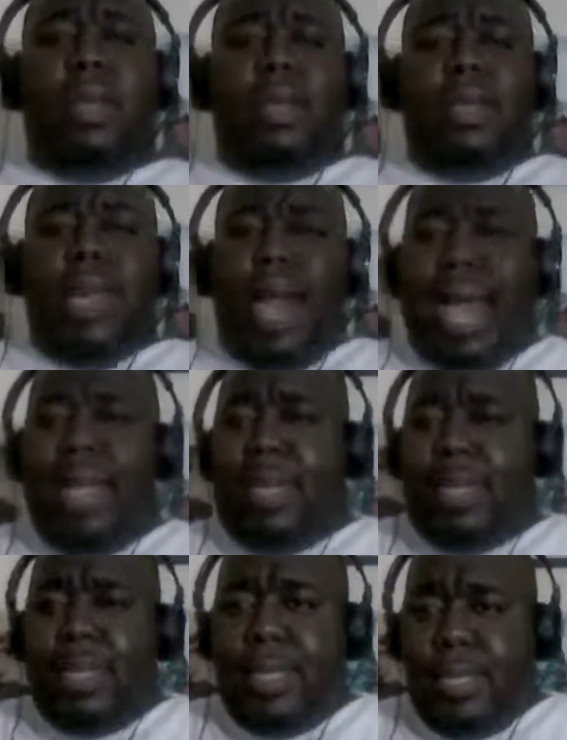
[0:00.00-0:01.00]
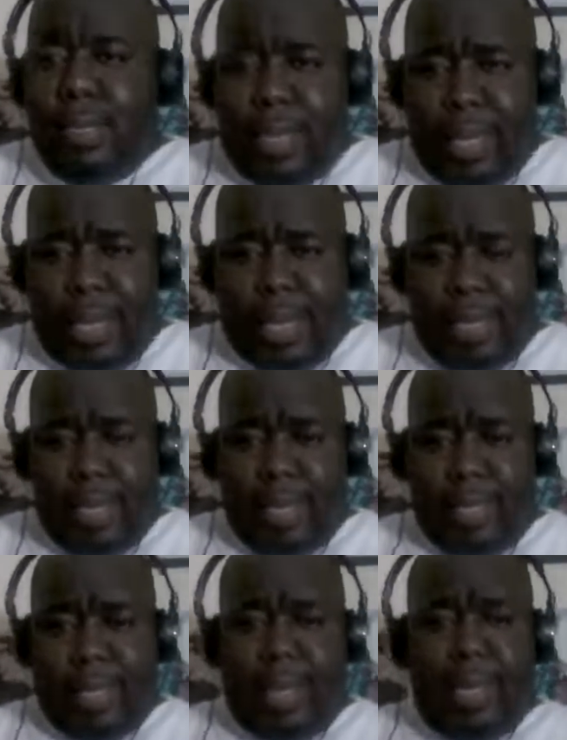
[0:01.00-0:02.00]
The ideal
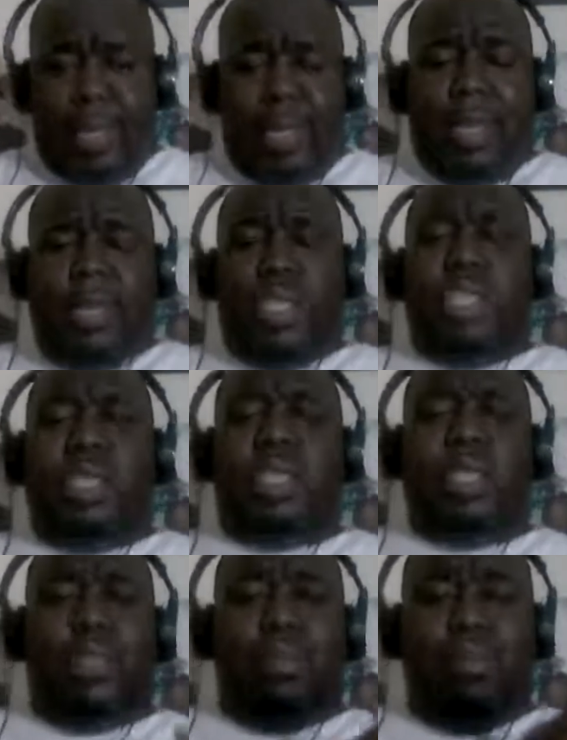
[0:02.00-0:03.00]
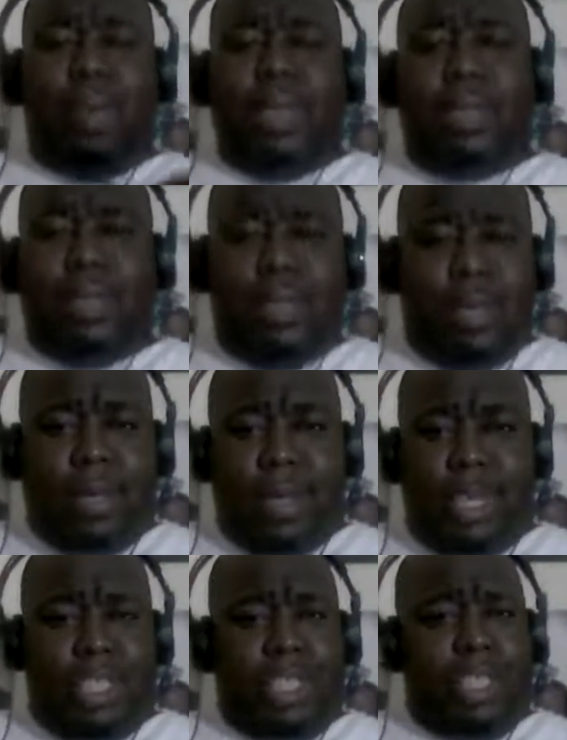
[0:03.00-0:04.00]
is it is just to
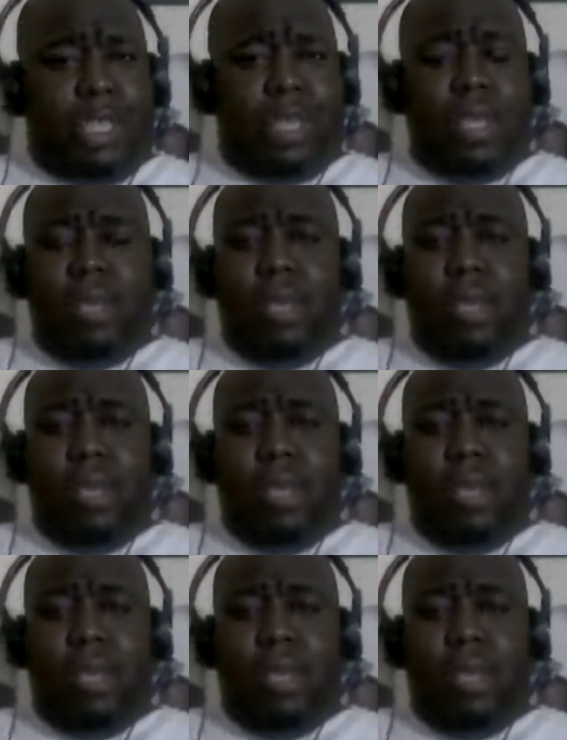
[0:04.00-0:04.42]
basically just